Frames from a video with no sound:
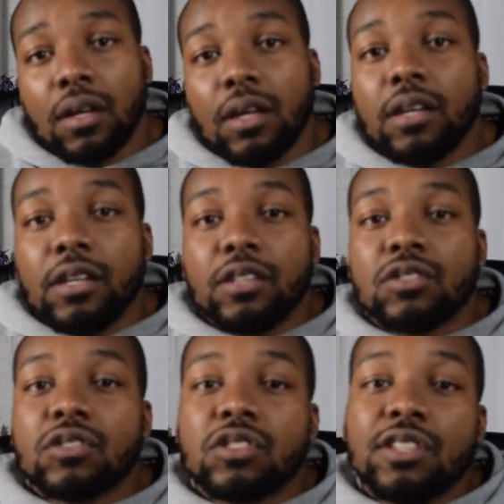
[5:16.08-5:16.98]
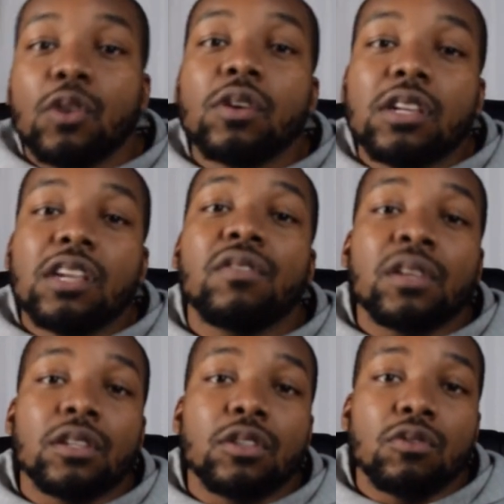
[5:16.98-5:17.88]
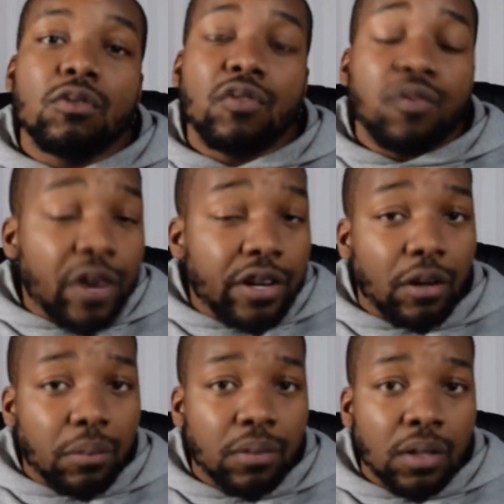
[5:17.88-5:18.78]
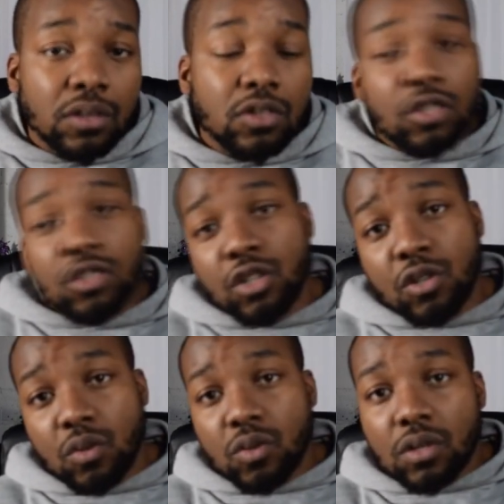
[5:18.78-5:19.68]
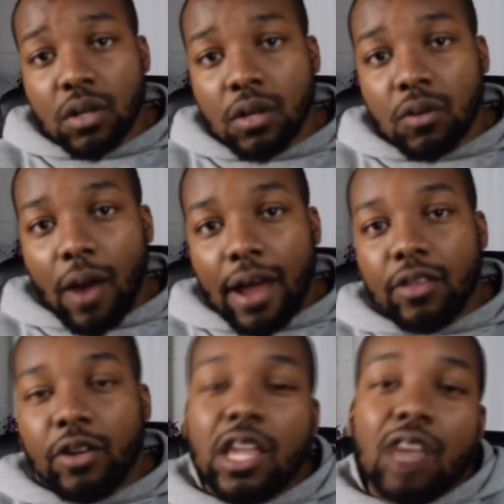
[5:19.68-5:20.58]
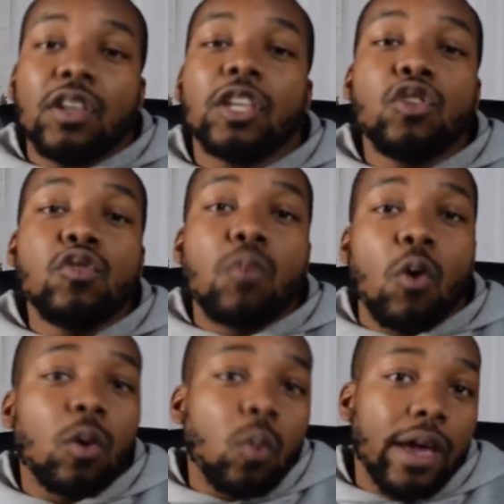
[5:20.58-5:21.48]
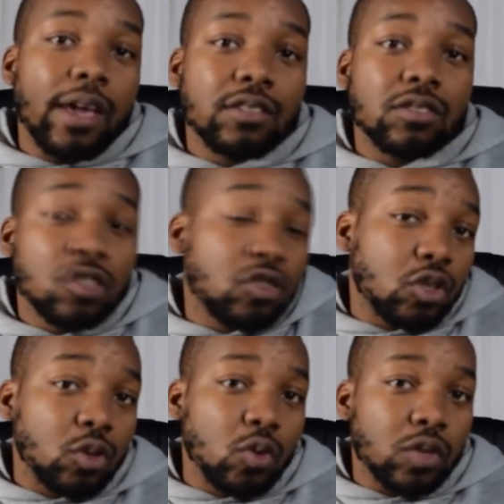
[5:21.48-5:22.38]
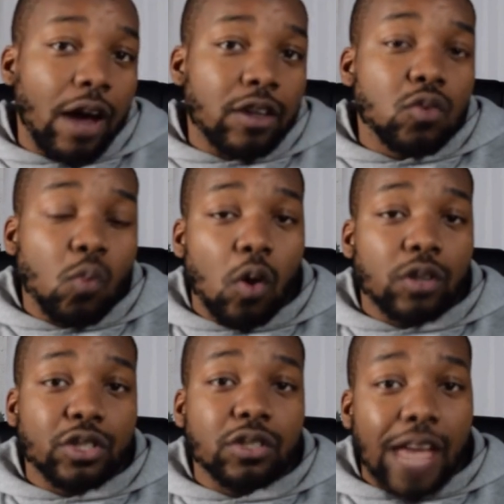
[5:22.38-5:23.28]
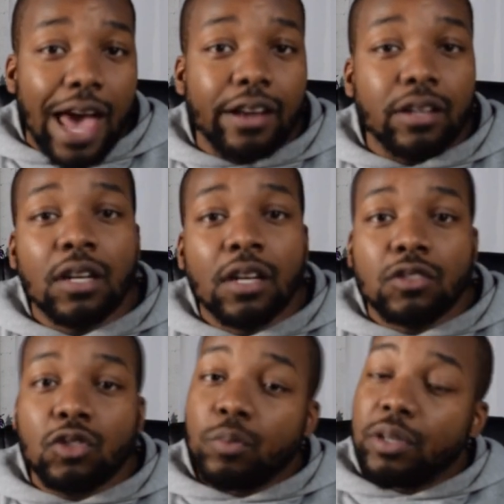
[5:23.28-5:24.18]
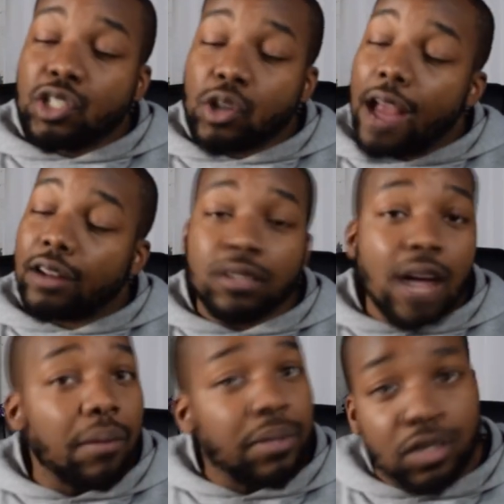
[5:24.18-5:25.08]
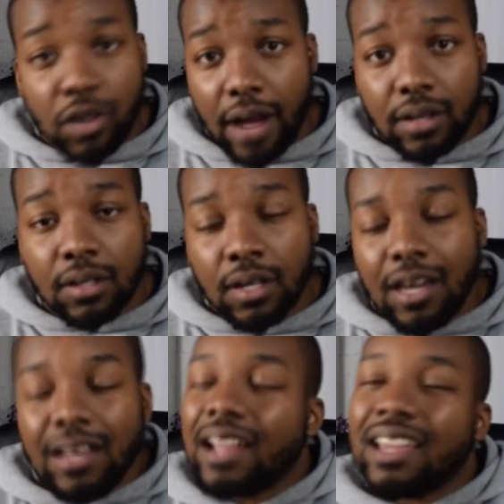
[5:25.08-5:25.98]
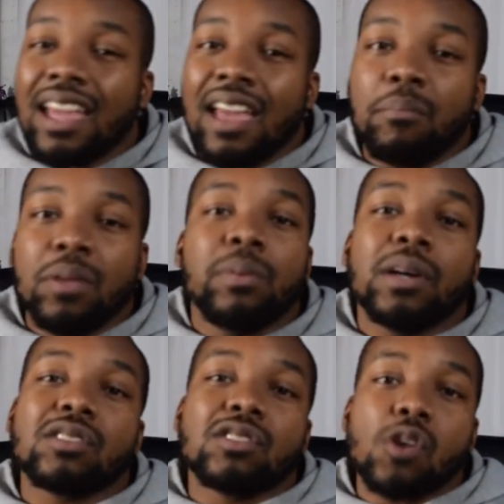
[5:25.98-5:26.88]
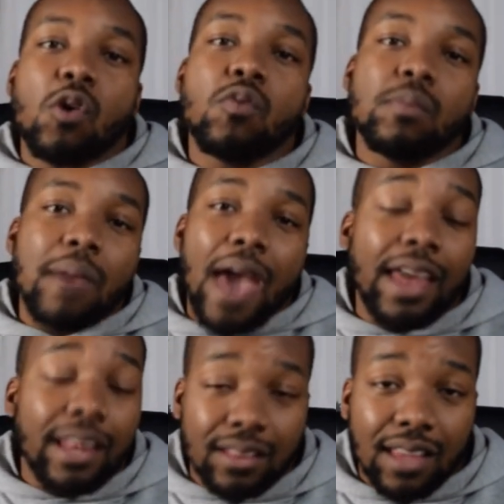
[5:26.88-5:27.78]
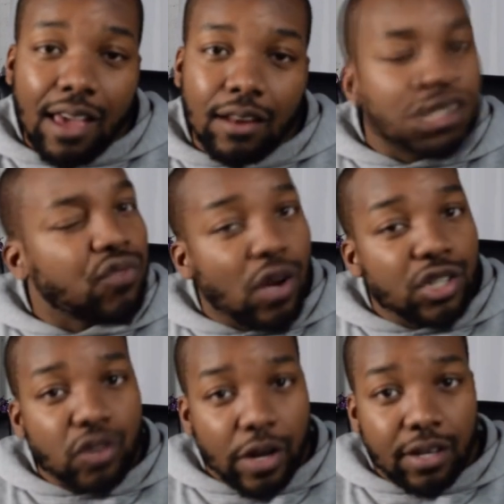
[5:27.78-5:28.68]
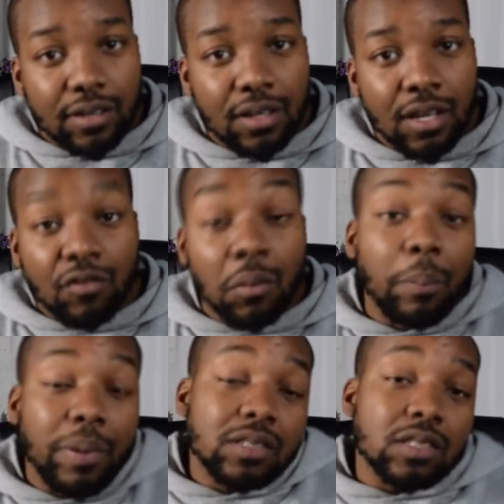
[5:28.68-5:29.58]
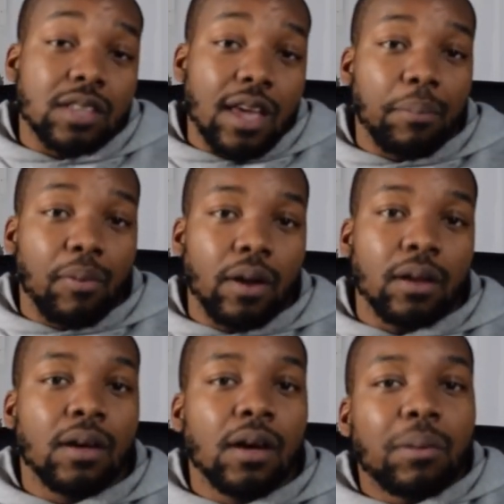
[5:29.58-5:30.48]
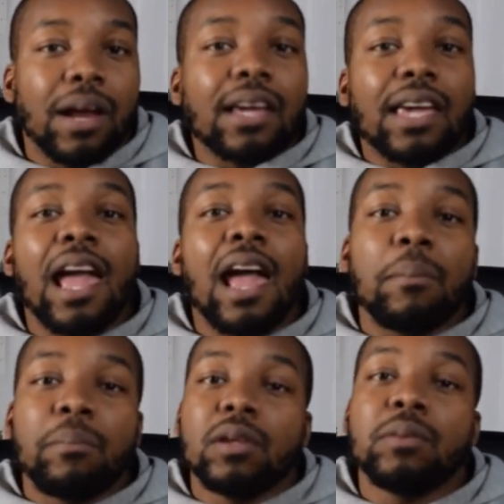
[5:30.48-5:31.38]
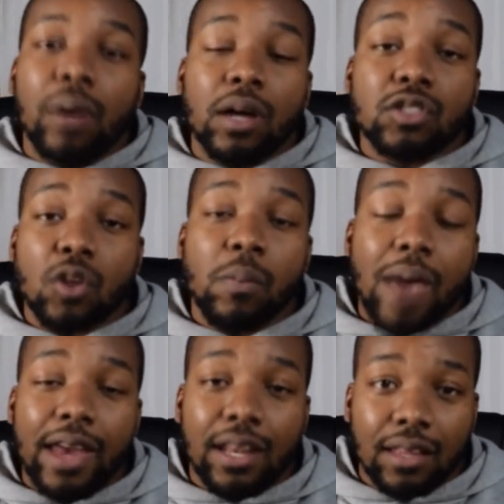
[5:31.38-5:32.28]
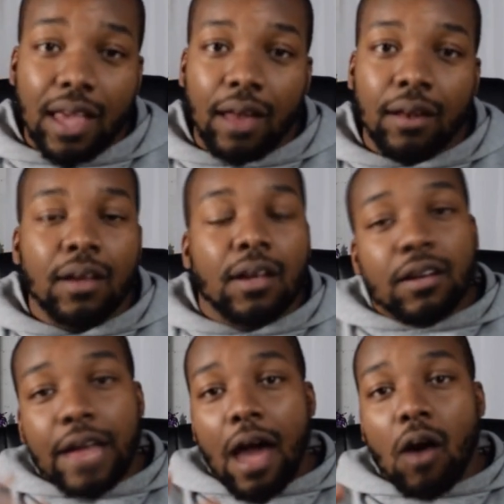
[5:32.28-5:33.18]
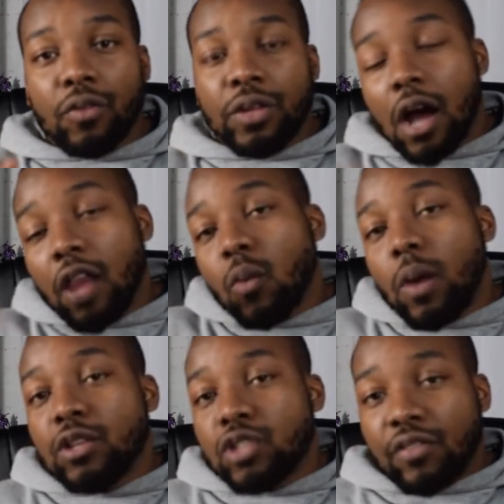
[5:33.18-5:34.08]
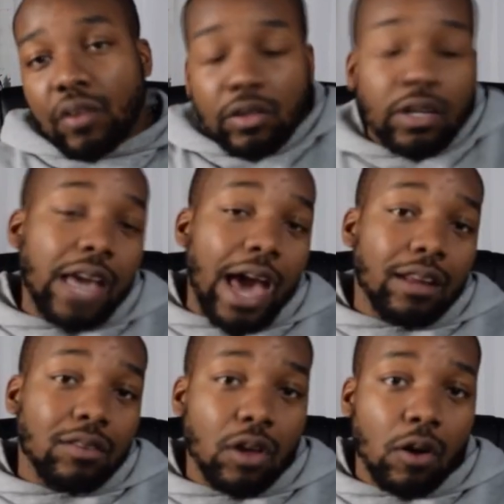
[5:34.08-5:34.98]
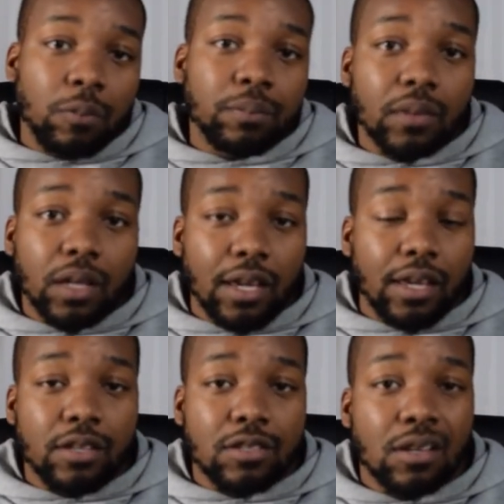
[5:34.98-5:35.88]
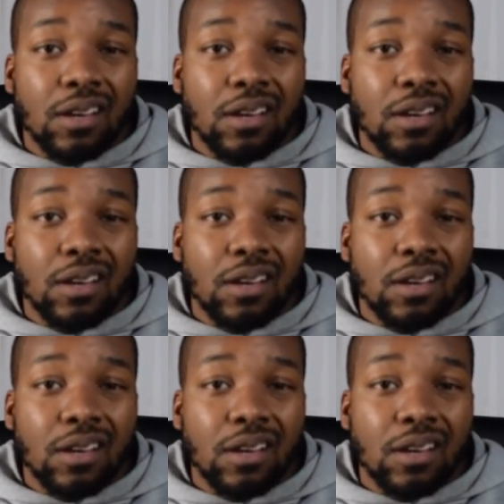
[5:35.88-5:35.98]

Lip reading: is still giving you freedom to choose, right? They're giving you more ways to choose how you want your data to be tracked or not be tracked. And I can't be but so mad at that. It's frustrating from a business standpoint, but I can't be but so mad at that. Now, the other way that you have to look at it, though, is